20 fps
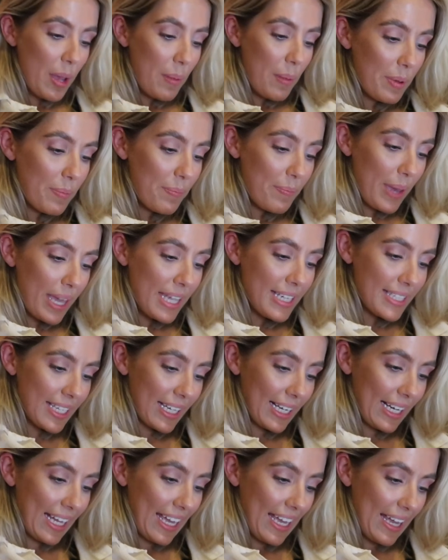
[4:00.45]
But
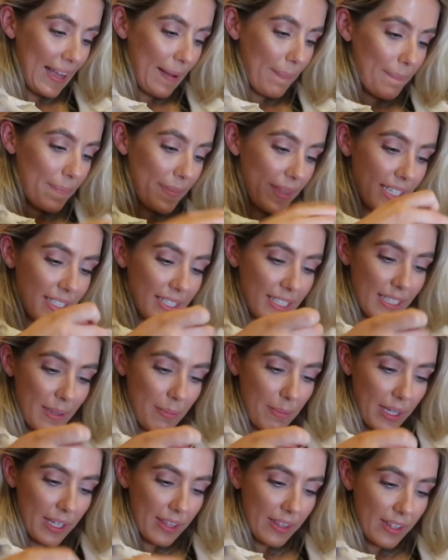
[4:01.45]
basically, this is
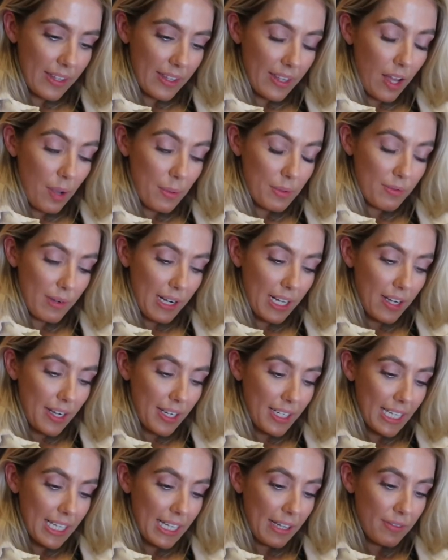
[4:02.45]
something that I was really
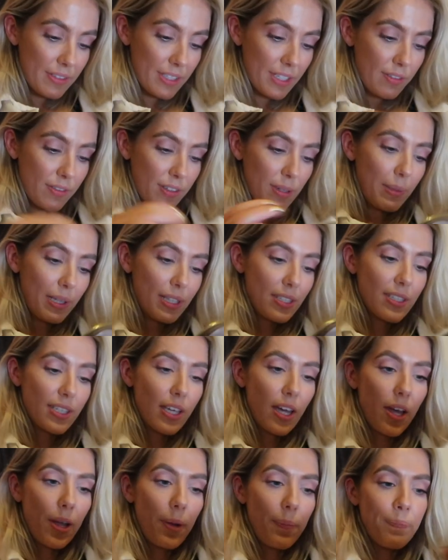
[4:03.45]
kindly gifted a few months
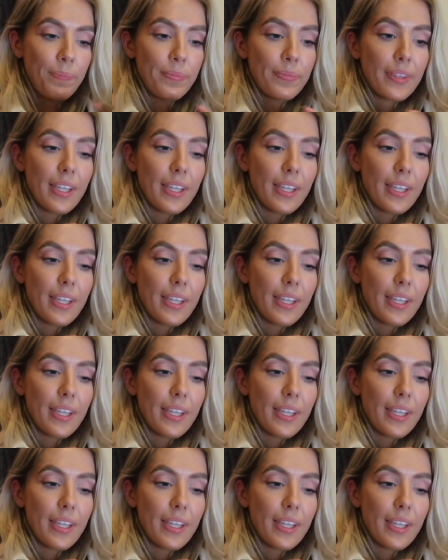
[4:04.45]
ago,